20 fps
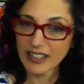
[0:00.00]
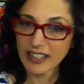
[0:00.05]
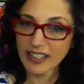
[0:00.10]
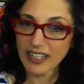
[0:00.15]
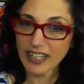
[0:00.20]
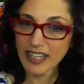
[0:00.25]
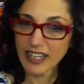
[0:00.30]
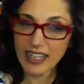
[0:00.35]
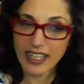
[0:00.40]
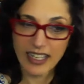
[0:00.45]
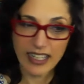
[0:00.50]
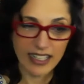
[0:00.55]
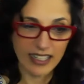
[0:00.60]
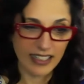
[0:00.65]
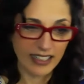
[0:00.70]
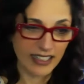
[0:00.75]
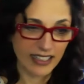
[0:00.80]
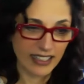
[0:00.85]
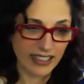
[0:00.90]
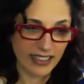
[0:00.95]
Huh?
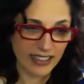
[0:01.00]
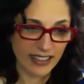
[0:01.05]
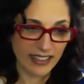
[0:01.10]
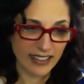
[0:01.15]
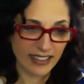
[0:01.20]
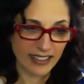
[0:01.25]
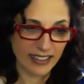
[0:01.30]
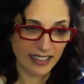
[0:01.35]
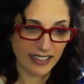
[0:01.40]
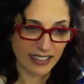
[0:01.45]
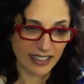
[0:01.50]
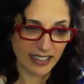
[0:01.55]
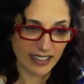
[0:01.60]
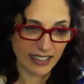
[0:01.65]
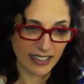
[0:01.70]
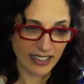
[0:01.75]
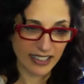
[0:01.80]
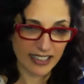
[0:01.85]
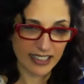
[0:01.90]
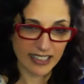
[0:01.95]

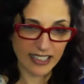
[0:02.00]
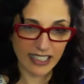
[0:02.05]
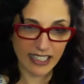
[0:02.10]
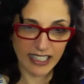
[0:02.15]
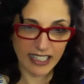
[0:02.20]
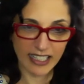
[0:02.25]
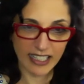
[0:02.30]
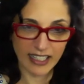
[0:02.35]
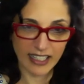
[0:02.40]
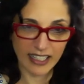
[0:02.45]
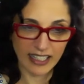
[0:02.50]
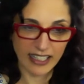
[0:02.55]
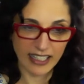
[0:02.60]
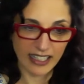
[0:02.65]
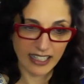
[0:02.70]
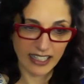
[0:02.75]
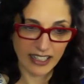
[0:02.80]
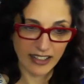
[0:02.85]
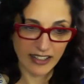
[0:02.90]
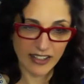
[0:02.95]
Let's see.
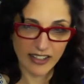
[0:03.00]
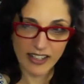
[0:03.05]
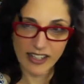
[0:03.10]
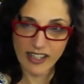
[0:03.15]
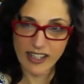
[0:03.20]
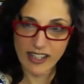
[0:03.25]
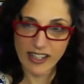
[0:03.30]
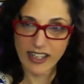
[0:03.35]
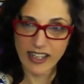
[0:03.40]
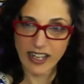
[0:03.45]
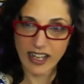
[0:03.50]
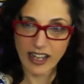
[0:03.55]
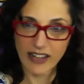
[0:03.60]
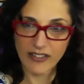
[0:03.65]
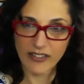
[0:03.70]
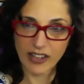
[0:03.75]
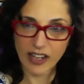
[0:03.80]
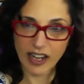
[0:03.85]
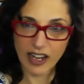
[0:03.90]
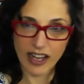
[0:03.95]

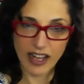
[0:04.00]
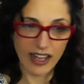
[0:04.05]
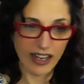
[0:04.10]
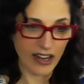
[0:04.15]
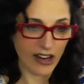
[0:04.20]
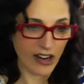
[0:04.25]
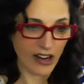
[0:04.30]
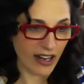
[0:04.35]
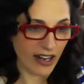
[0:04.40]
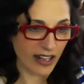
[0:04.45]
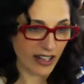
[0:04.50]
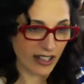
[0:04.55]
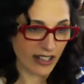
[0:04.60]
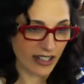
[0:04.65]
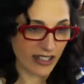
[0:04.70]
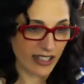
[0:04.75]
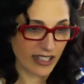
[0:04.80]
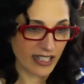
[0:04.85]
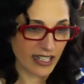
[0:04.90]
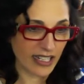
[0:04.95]
I've got
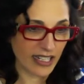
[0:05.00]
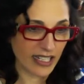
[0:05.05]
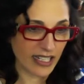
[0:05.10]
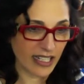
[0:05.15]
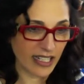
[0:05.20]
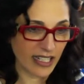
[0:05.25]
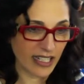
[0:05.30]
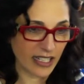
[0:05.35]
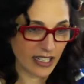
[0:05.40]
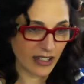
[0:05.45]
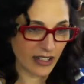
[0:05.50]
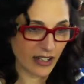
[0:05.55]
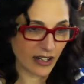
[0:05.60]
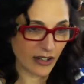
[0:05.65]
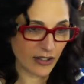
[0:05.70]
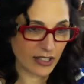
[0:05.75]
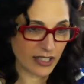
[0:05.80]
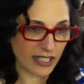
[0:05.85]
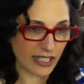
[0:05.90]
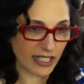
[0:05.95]
Nikki. No,
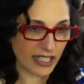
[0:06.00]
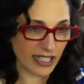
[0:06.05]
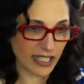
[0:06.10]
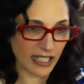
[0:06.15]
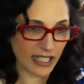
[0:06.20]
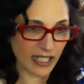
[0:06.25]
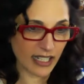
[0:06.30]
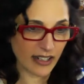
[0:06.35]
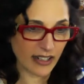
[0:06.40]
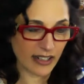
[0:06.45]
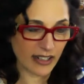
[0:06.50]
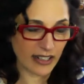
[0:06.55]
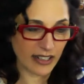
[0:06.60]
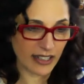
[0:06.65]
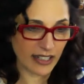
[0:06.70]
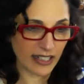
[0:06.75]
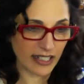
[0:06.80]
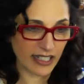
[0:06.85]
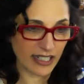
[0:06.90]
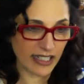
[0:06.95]
is Nikki here?
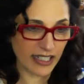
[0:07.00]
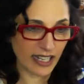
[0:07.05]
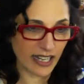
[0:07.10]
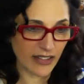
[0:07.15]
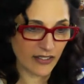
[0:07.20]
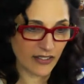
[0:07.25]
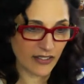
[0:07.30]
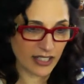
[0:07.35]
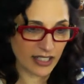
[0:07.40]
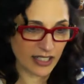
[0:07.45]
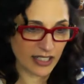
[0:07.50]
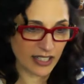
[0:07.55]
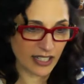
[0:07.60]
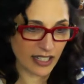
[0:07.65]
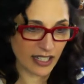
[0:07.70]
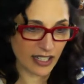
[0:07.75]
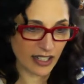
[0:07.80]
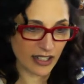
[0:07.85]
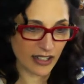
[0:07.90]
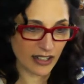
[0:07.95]
Nikki Davis is
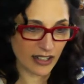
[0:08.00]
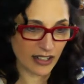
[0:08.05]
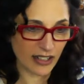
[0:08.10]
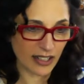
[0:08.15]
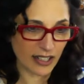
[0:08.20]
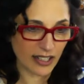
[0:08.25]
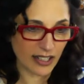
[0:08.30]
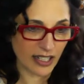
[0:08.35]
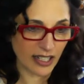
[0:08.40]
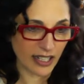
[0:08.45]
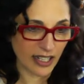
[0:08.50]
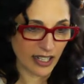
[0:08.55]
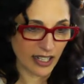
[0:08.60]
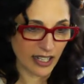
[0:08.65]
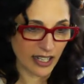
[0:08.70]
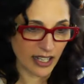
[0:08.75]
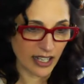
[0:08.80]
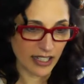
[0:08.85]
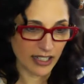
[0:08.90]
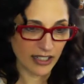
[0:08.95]
here.
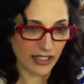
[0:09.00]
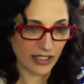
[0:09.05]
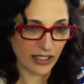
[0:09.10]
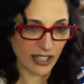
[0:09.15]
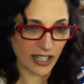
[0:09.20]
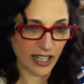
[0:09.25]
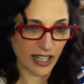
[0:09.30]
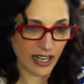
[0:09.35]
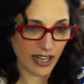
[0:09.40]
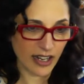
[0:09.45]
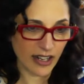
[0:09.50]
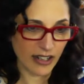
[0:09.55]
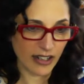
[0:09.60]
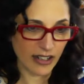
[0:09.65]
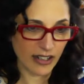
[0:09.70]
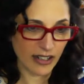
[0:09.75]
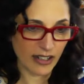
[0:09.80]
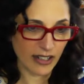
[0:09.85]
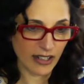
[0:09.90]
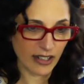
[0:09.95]
And Claire.